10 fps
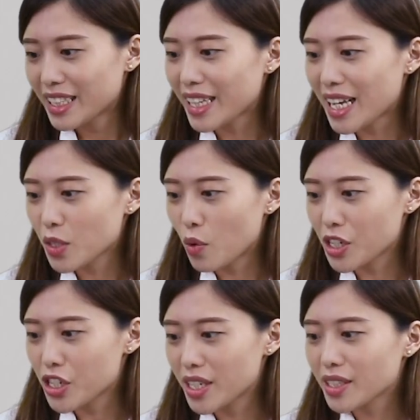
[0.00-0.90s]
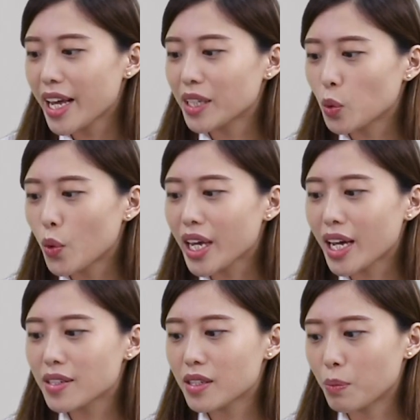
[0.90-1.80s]
The last question, can
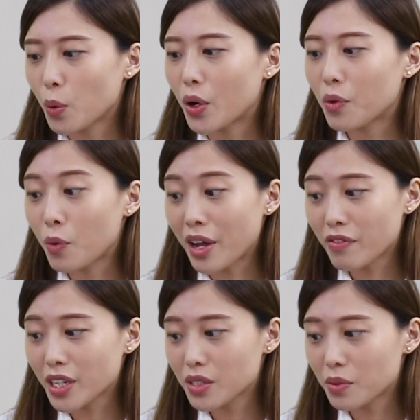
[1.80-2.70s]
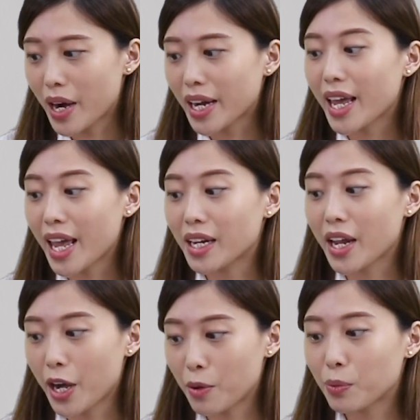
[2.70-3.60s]
TwinX support Wi-Fi Direct
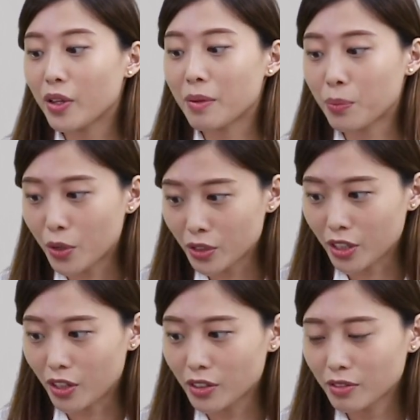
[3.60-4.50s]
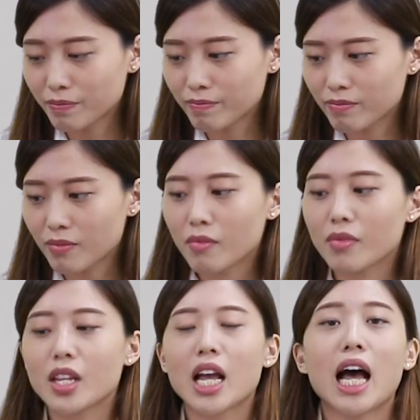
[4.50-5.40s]
and AirPlay protocol?
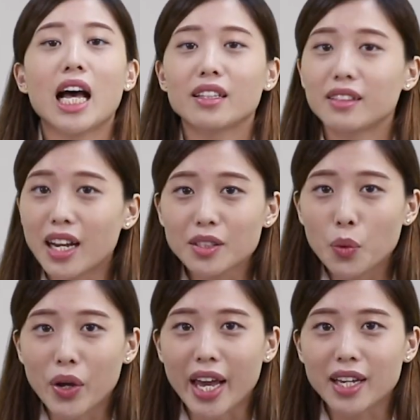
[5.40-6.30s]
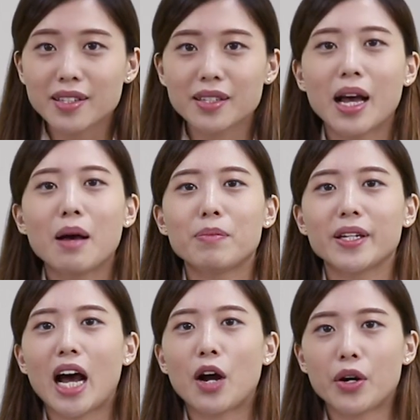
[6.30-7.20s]
Not TwinX,
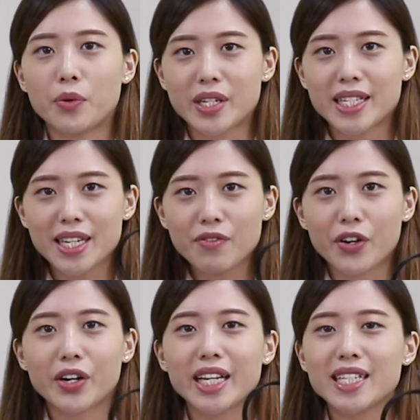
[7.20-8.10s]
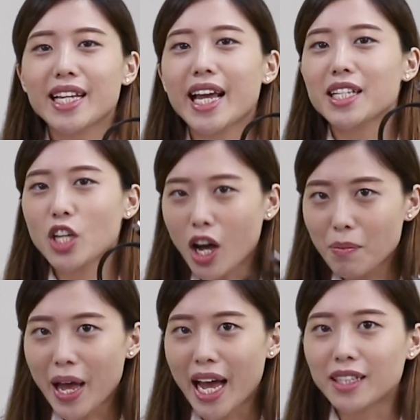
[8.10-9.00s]
but our receiver, EZCast
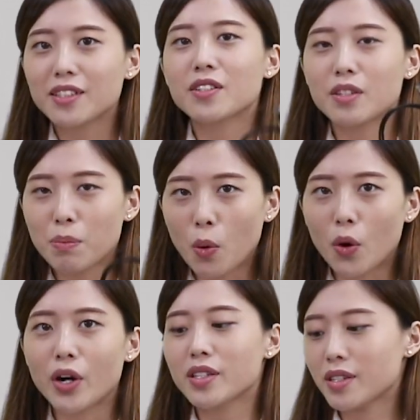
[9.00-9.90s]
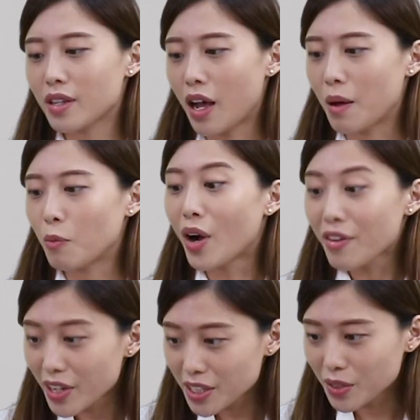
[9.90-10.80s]
Compact, supports
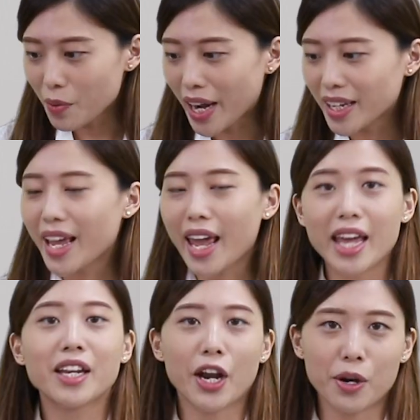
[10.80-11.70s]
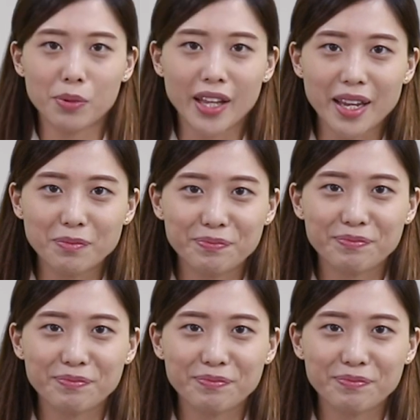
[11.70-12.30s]
Wi-Fi Direct and AirPlay.